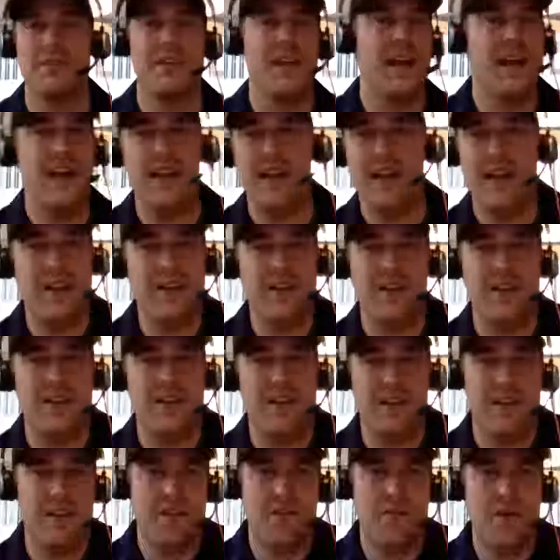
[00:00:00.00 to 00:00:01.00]
And, and
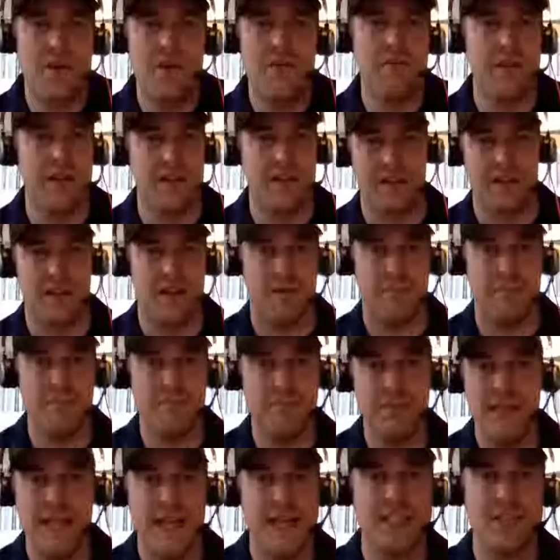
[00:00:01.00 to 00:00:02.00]
you will mess up,
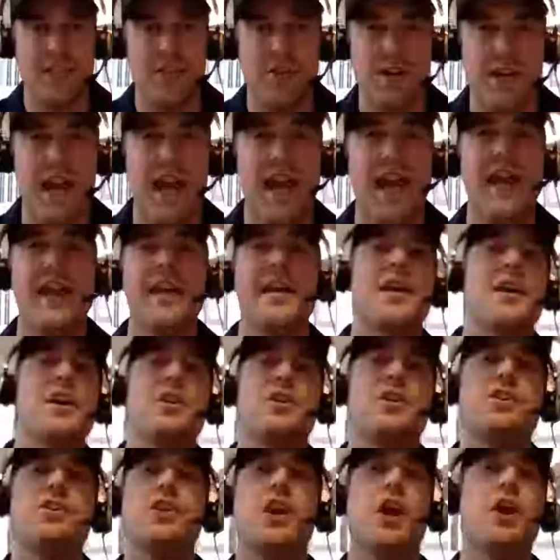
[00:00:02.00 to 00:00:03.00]
but that's okay.
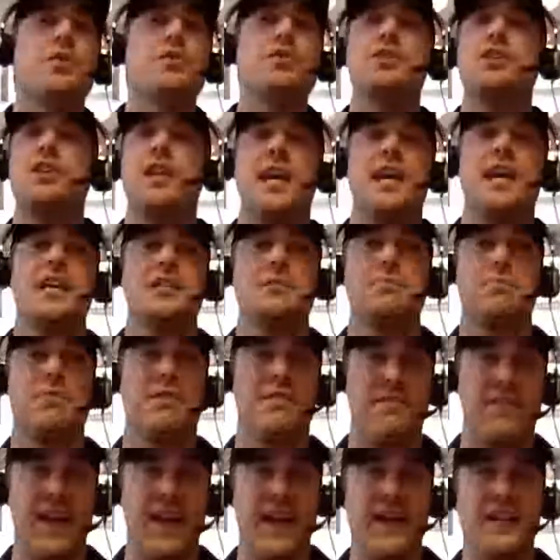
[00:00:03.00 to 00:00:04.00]
Don't chase
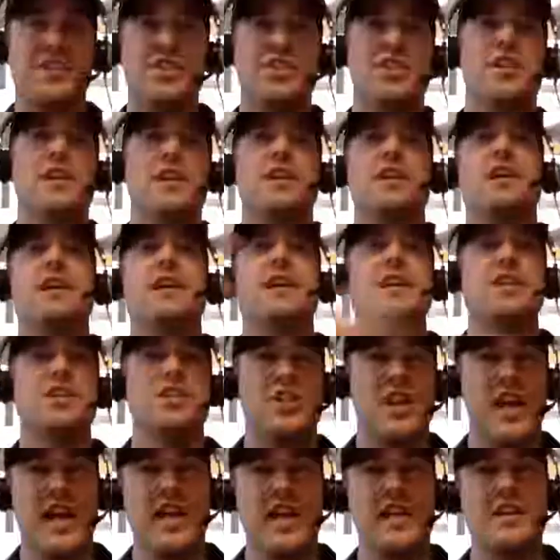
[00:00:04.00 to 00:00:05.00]
perfection,
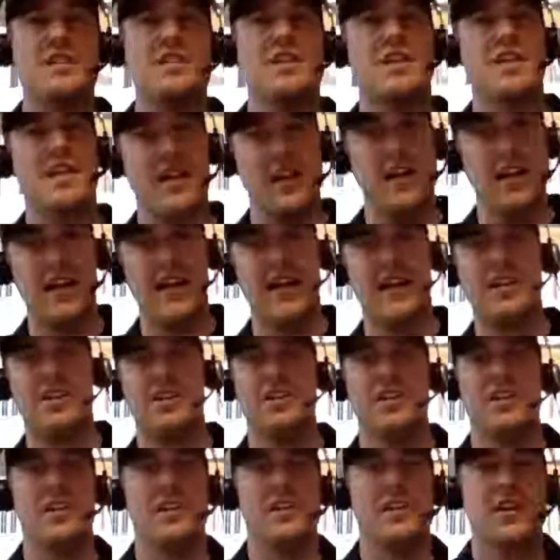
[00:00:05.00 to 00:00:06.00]
chase
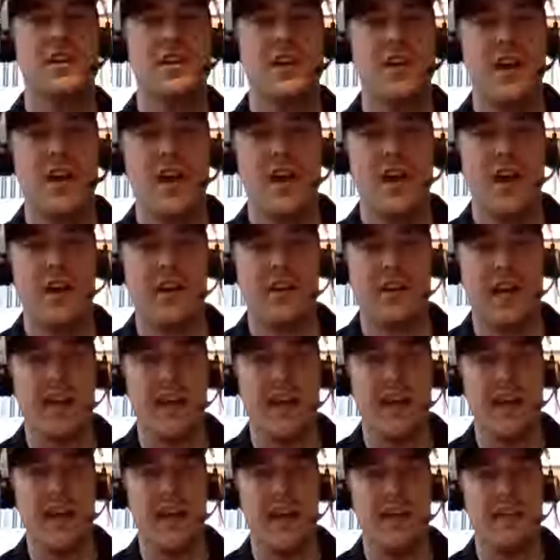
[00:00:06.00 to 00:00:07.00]
connection.
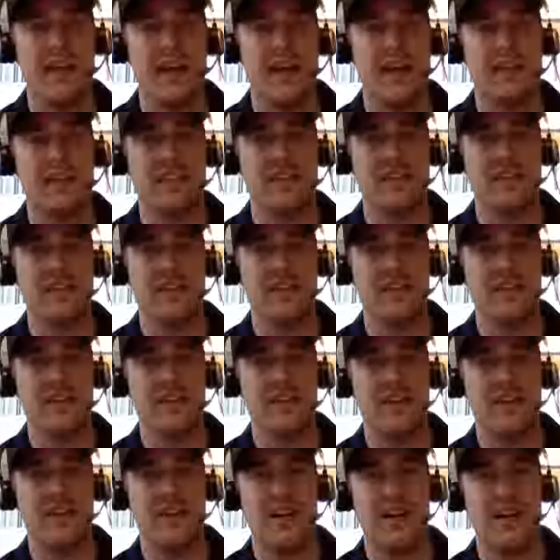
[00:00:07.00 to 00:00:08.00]
Okay. And that's
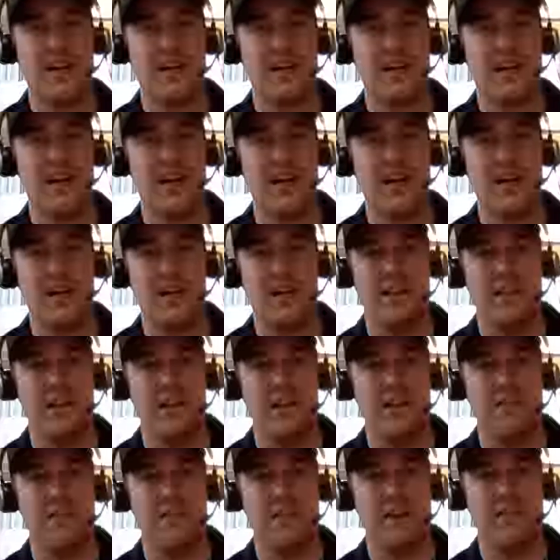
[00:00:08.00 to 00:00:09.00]
a guiding
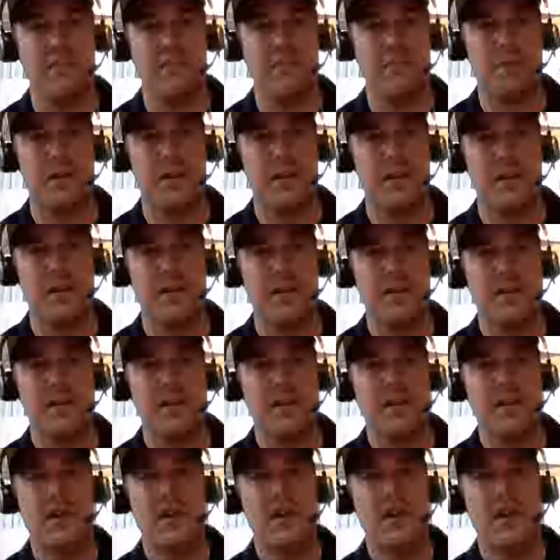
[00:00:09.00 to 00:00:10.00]
light for everybody.
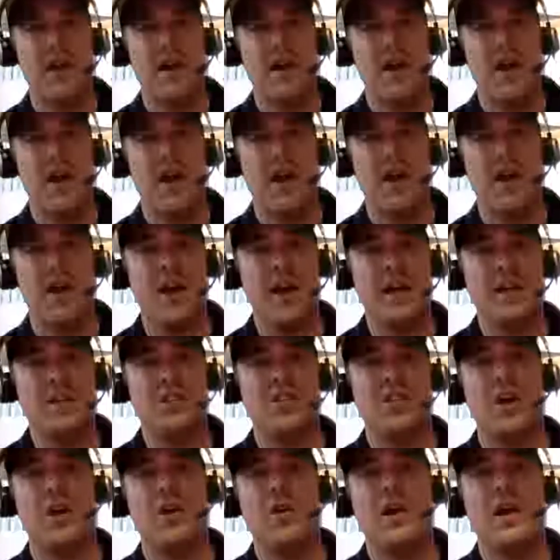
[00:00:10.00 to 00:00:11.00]
All right.
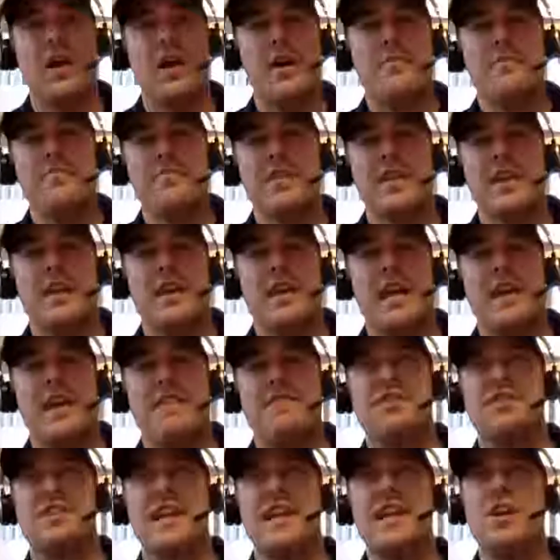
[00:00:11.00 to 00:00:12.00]
So if
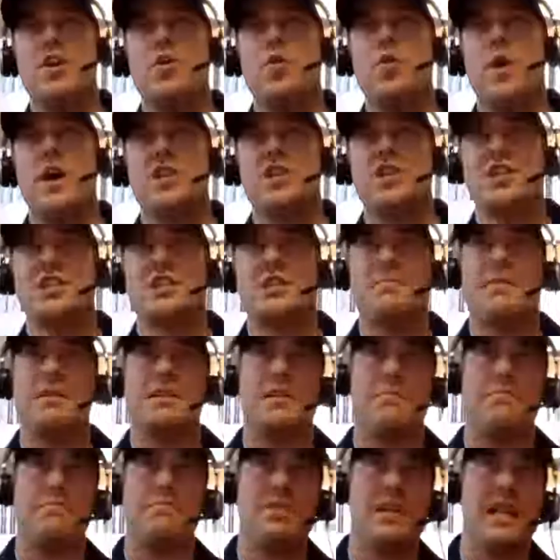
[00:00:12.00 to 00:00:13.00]
there's any questions about
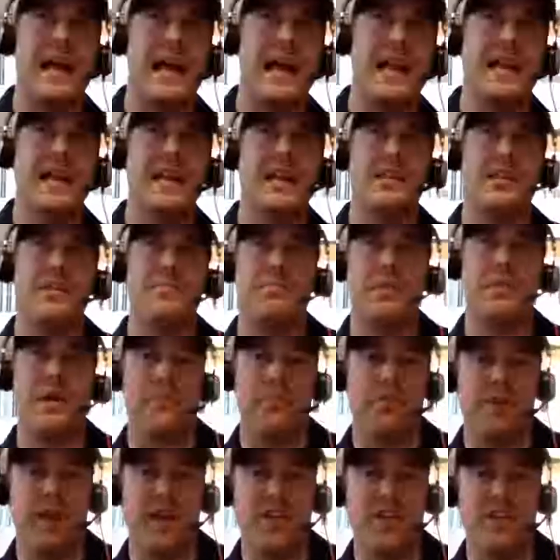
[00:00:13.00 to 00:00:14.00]
the planning and the
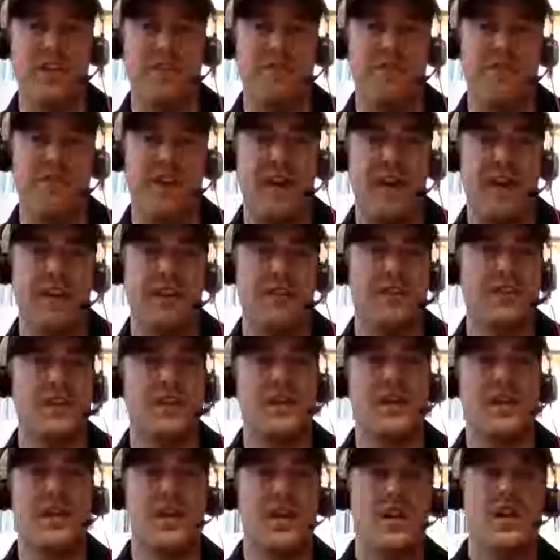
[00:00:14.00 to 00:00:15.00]
preparation phase,
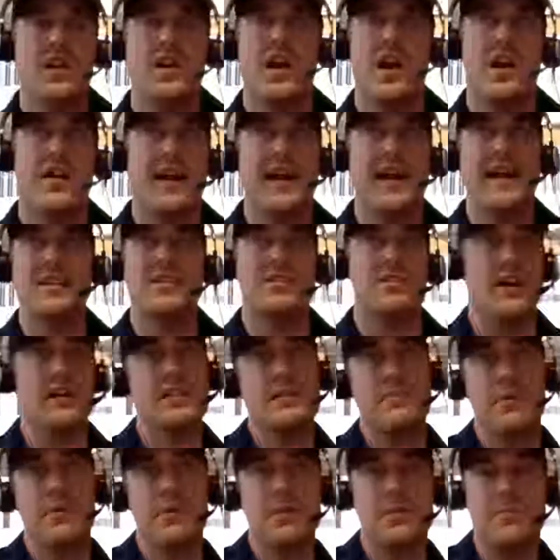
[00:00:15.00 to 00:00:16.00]
all right, it's not
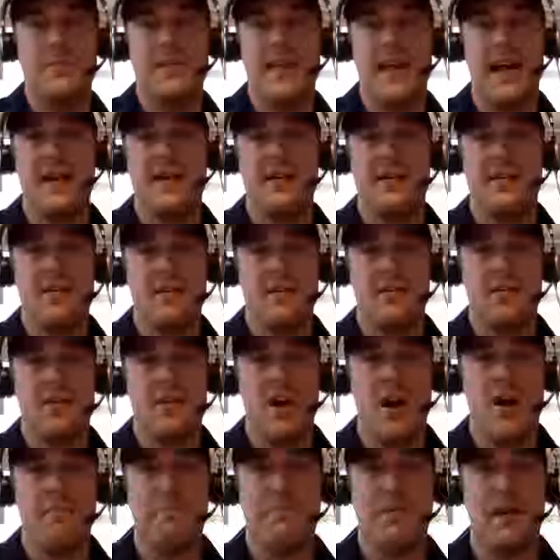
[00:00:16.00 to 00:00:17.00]
supposed to be that
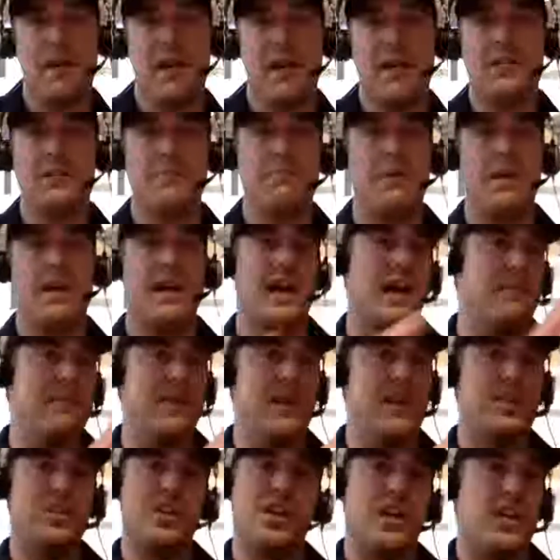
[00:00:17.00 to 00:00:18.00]
complex, but you got to
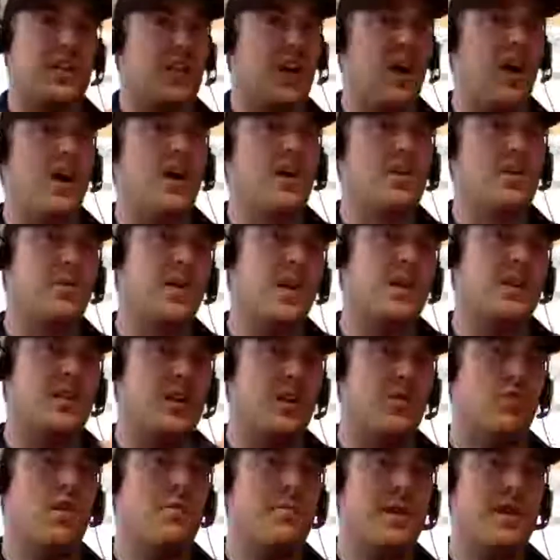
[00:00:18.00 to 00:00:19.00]
make sure you got the hardware, the
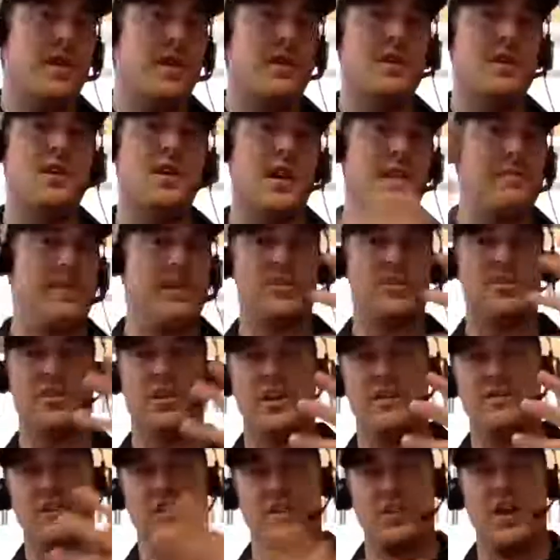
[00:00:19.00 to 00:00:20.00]
equipment. You got to make sure you
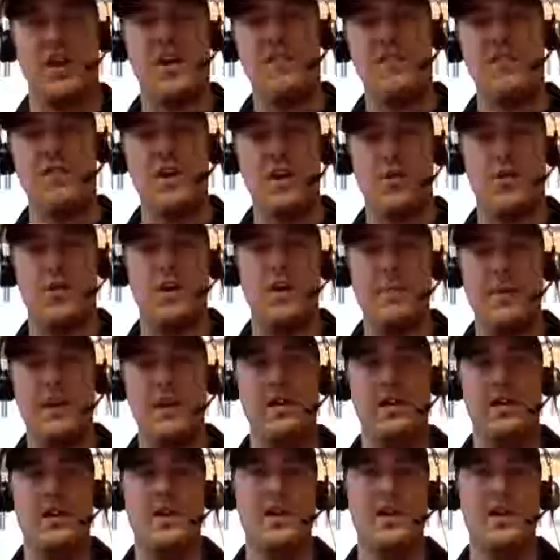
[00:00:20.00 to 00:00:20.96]
have the software equipment.